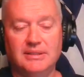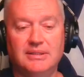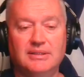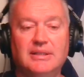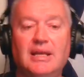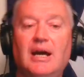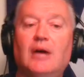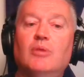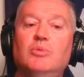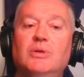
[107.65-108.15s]

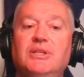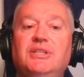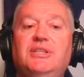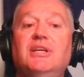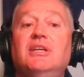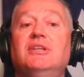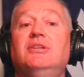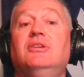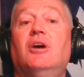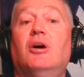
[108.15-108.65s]
Now, we
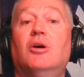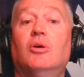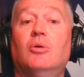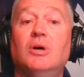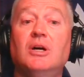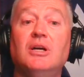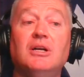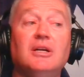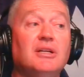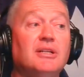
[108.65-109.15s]
did
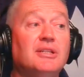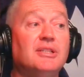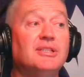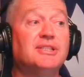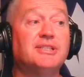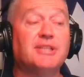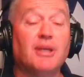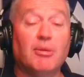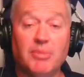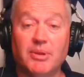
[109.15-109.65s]
know
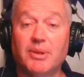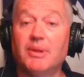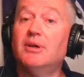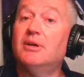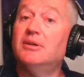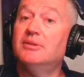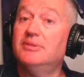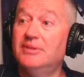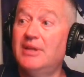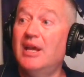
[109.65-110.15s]
some of
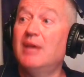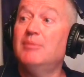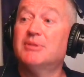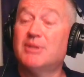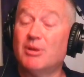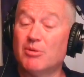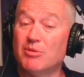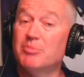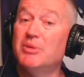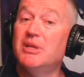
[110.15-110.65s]
the names
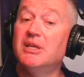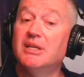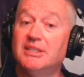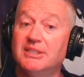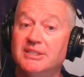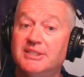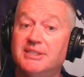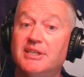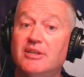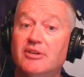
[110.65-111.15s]
that were being
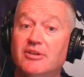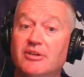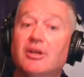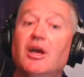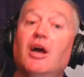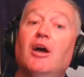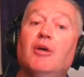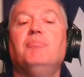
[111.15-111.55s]
considered